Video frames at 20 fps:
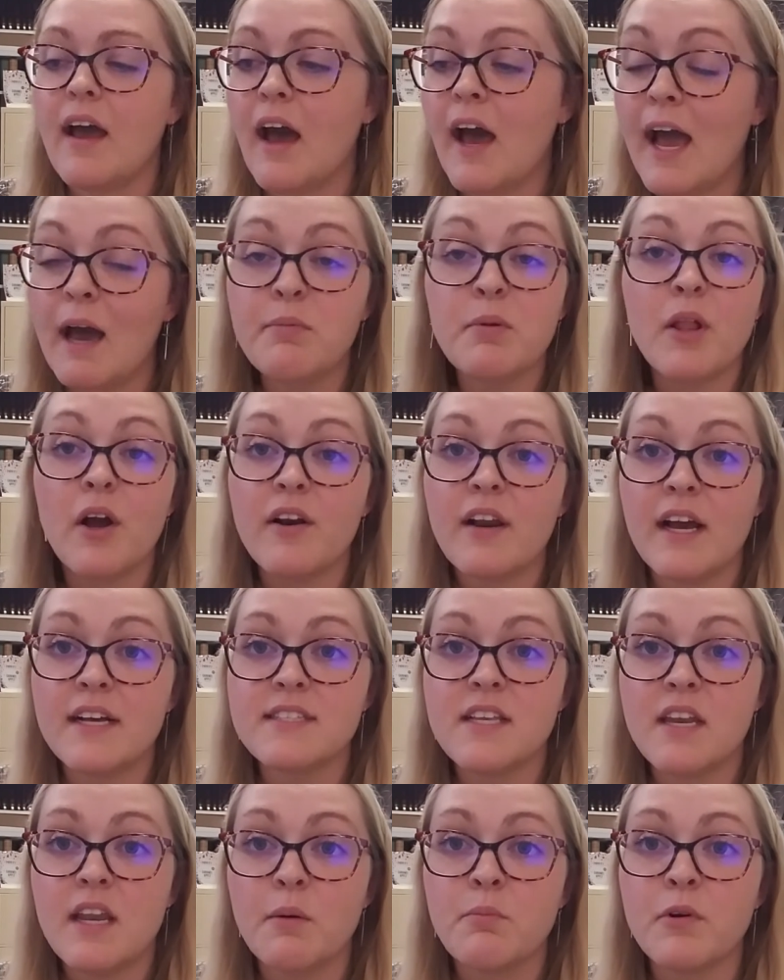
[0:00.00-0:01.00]
Abelard has
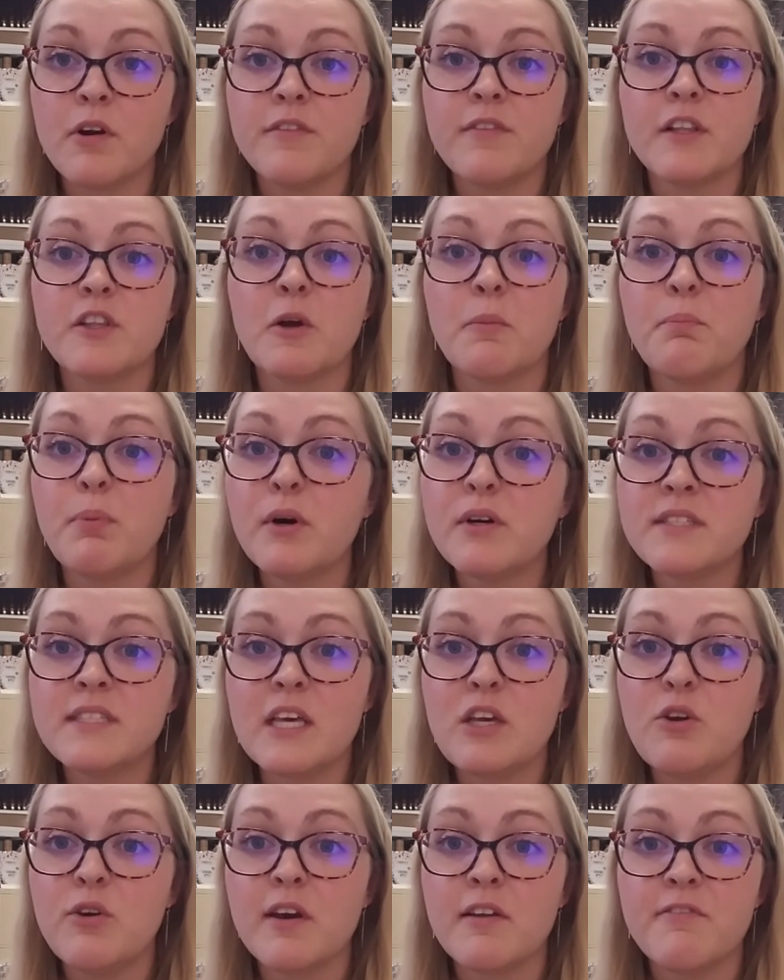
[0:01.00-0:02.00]
a number of other books
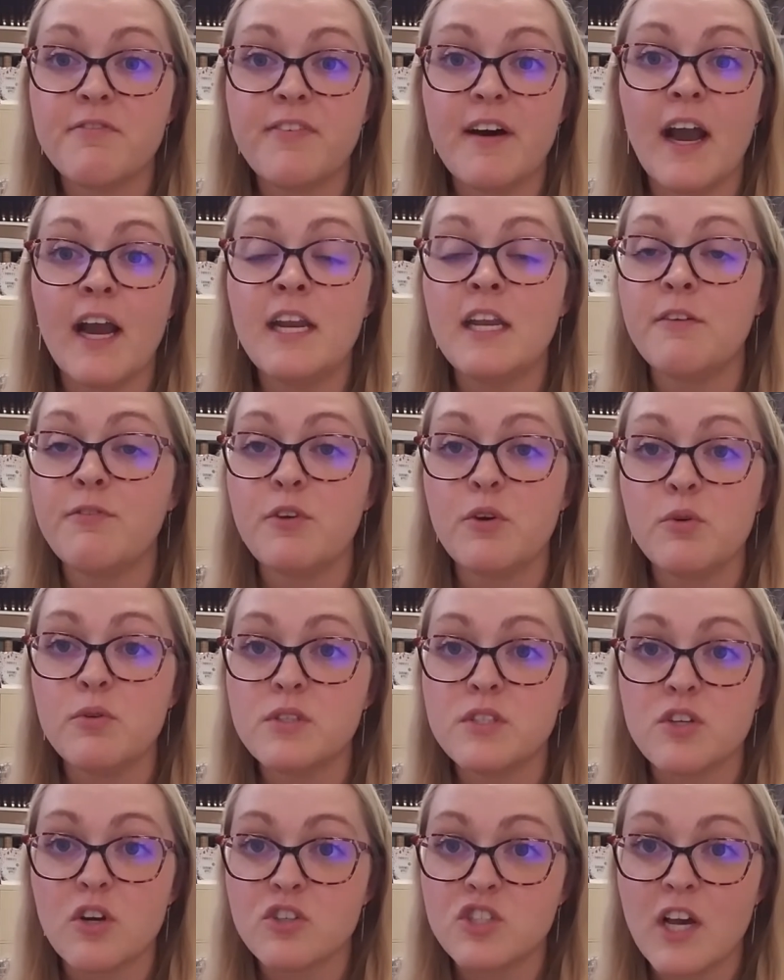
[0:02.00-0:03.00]
that you can find if you
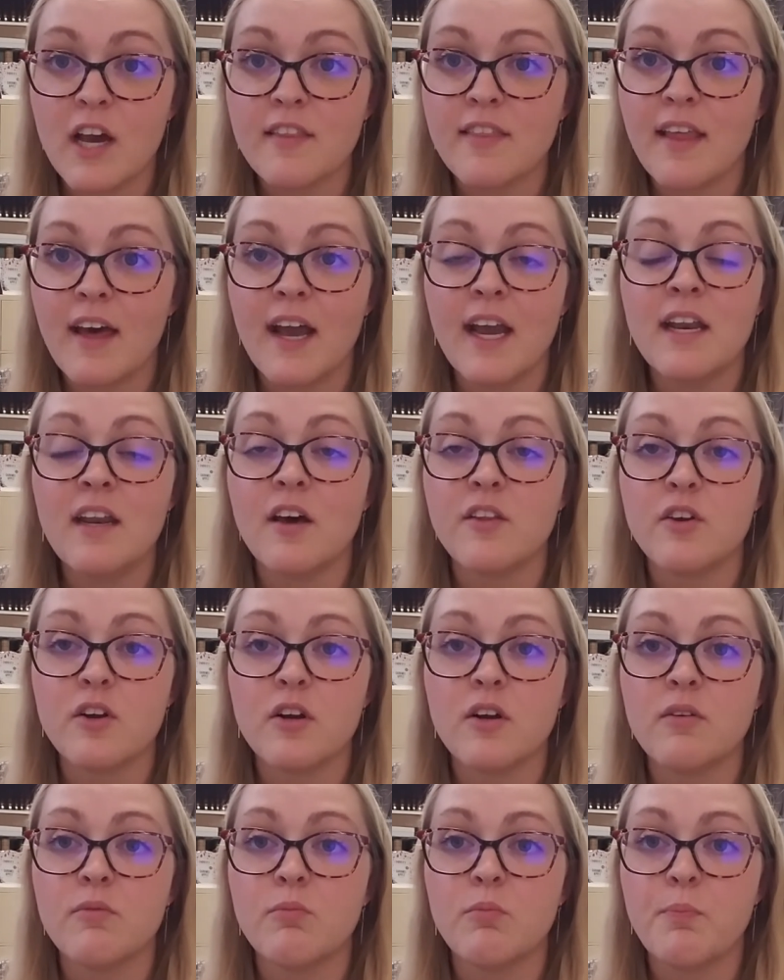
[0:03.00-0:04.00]
search online,
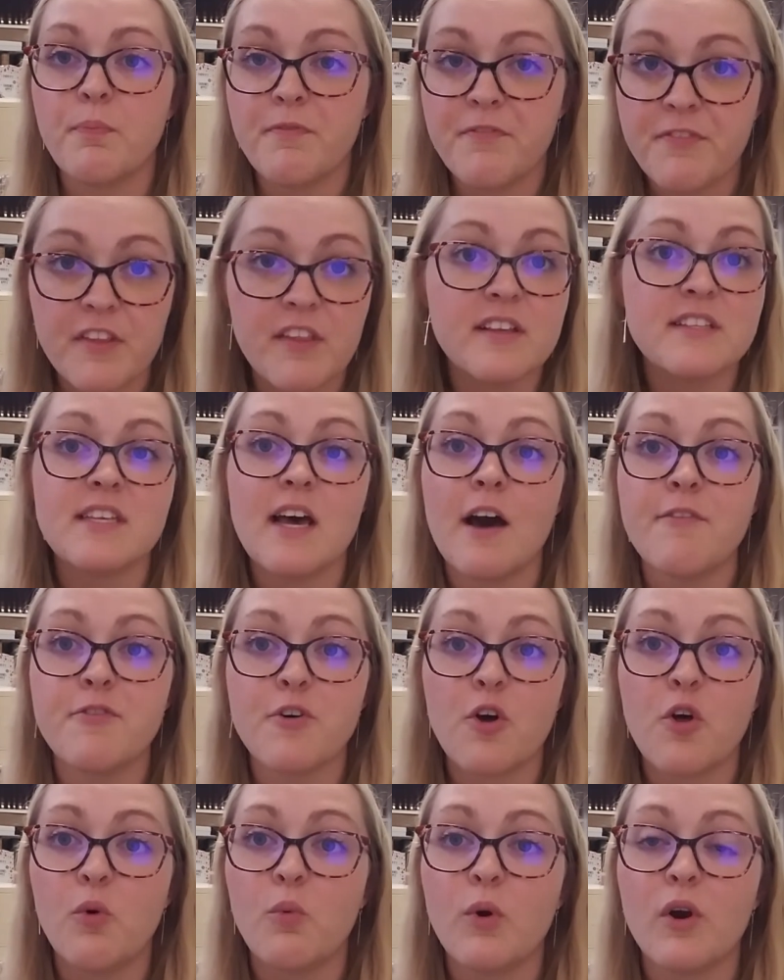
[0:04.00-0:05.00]
other
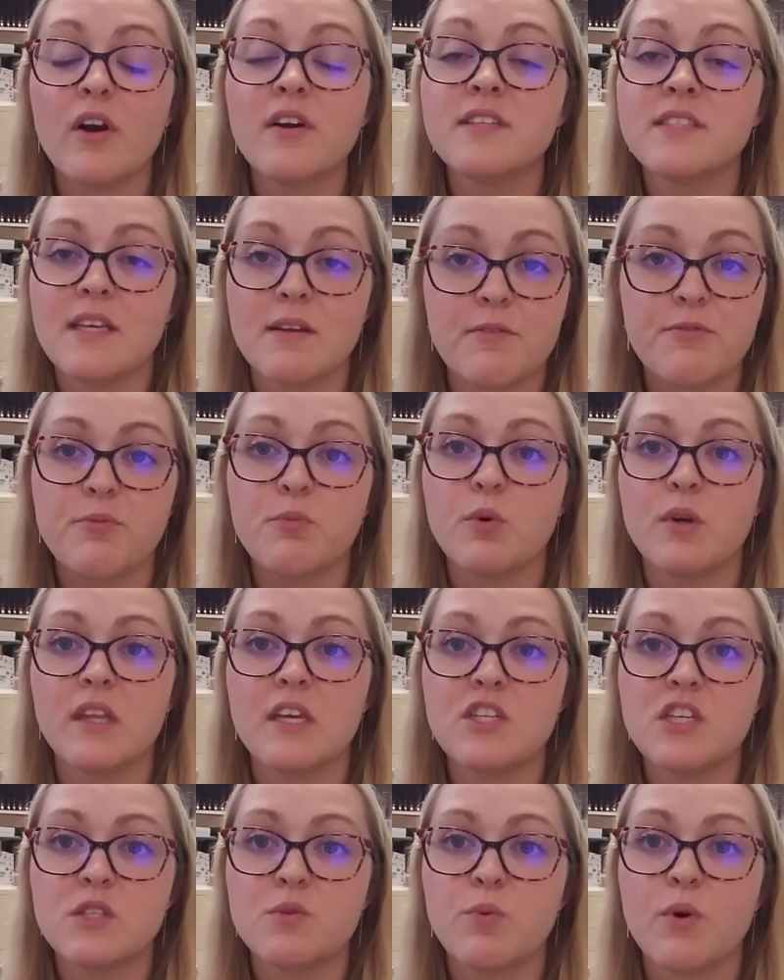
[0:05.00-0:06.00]
philosophical works and
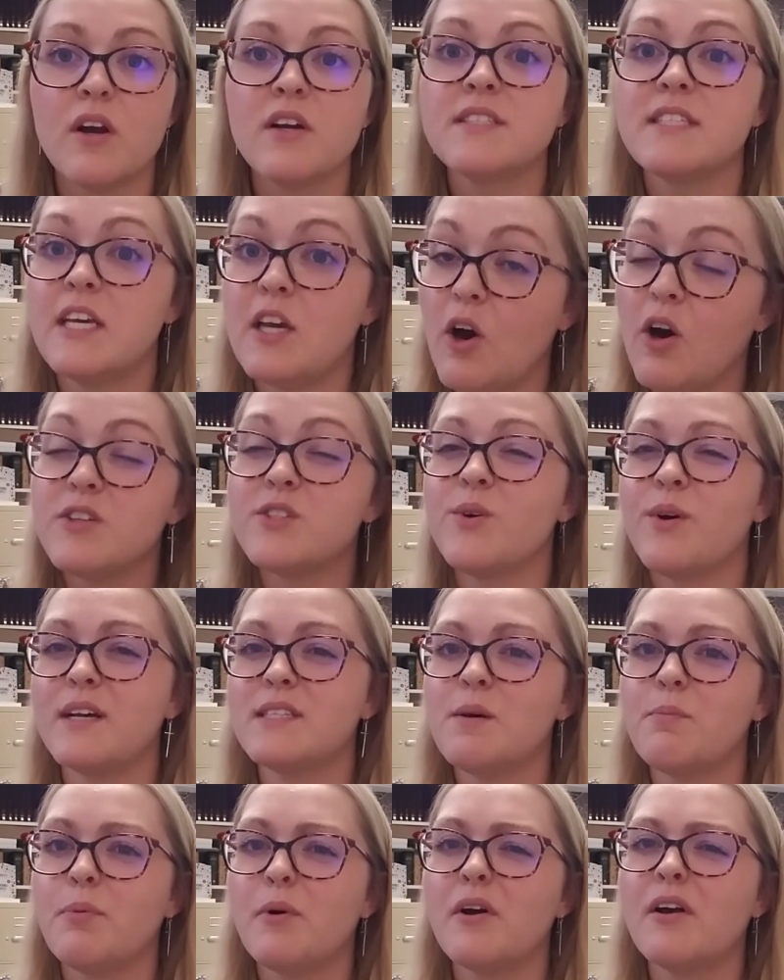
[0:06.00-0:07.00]
religious works. He also has
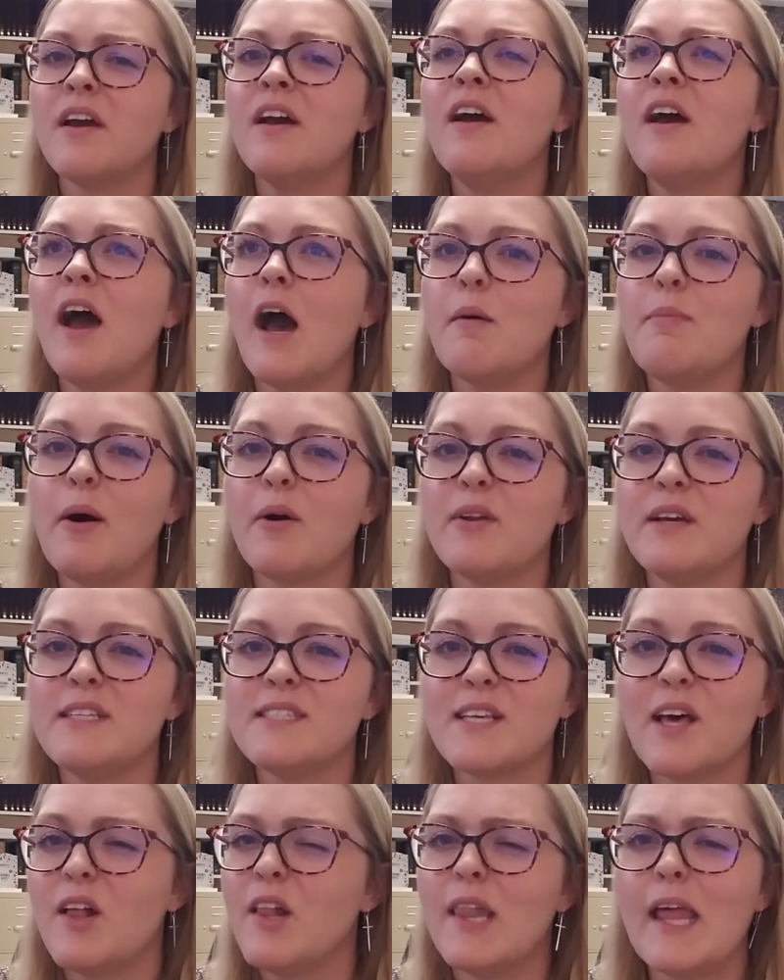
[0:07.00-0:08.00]
a book about
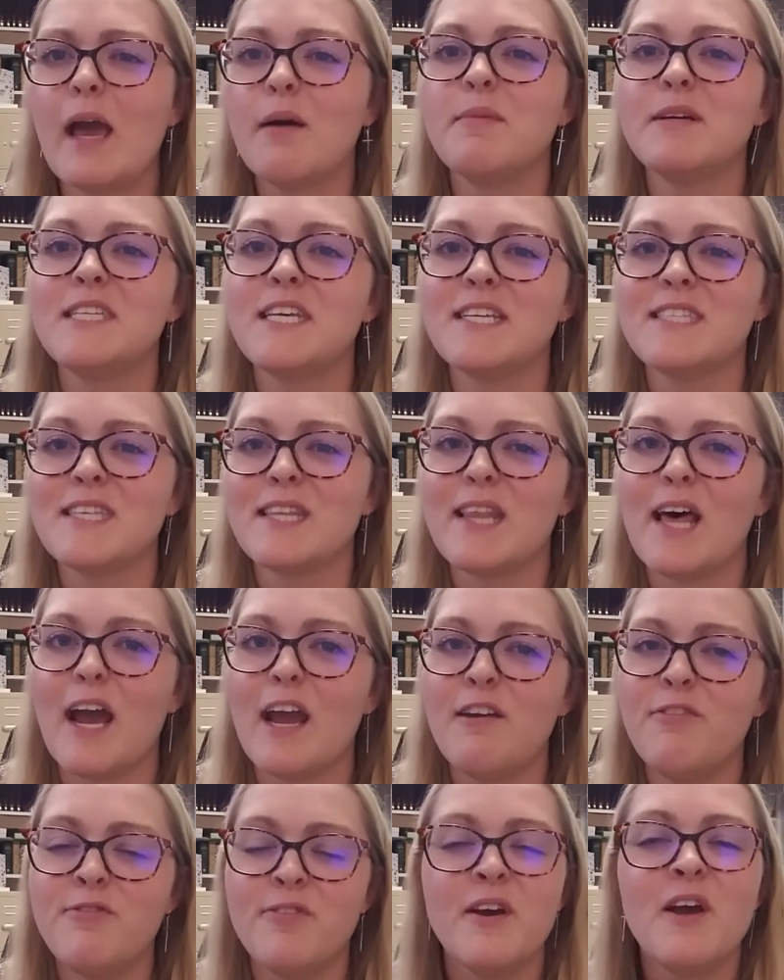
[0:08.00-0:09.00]
his calamitous
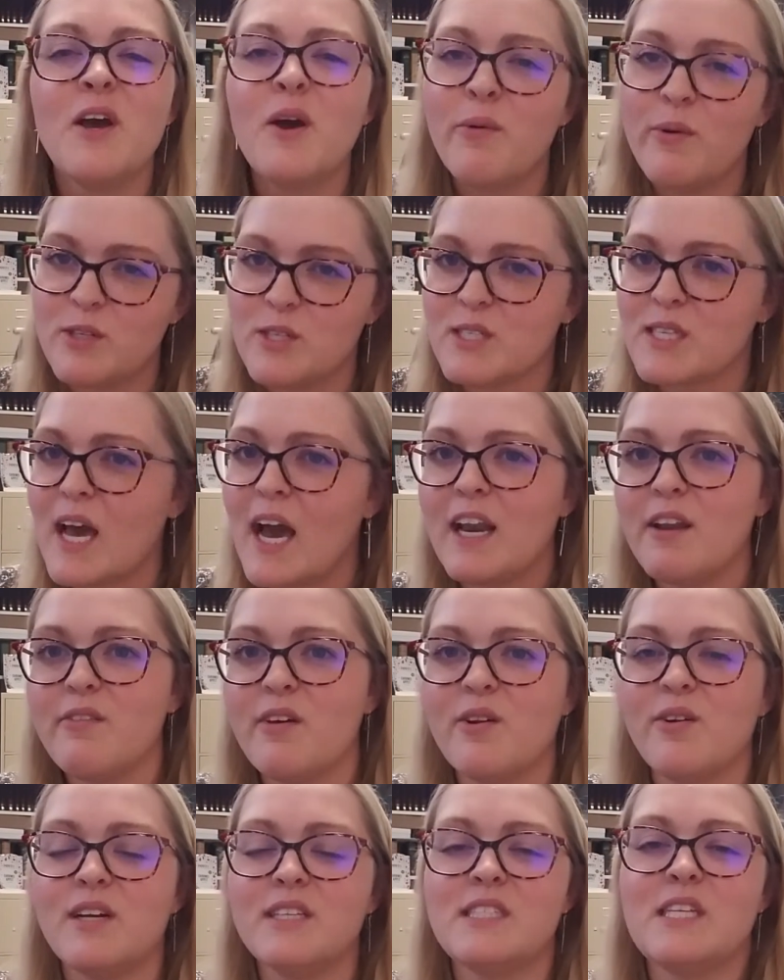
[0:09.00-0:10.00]
life, which is kind of
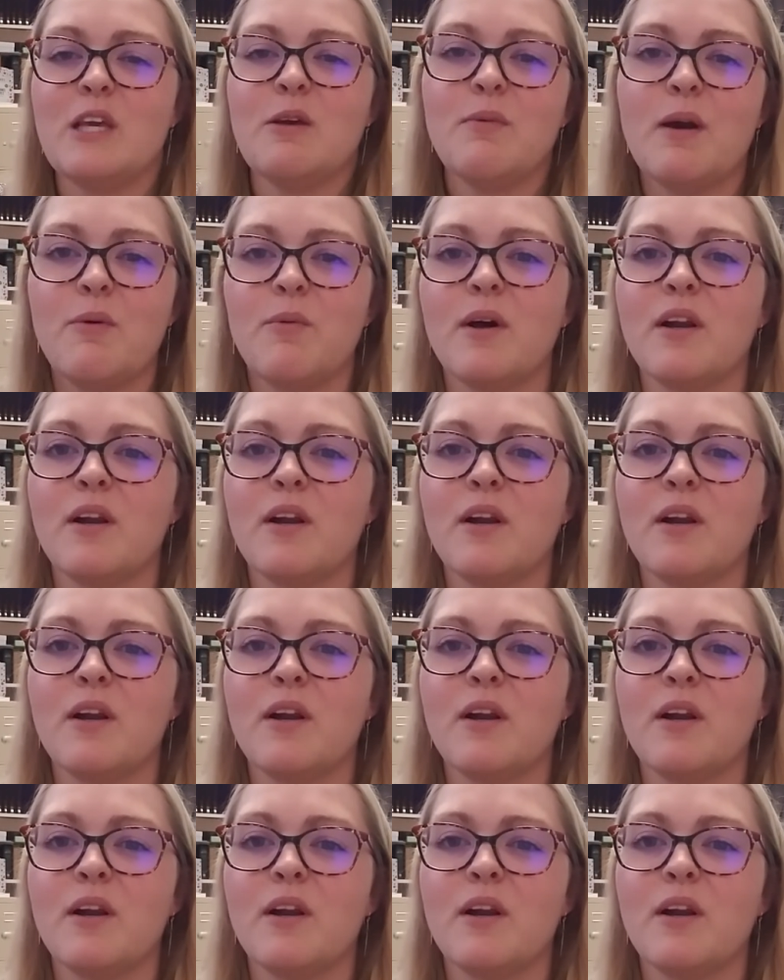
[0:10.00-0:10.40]
interesting. You might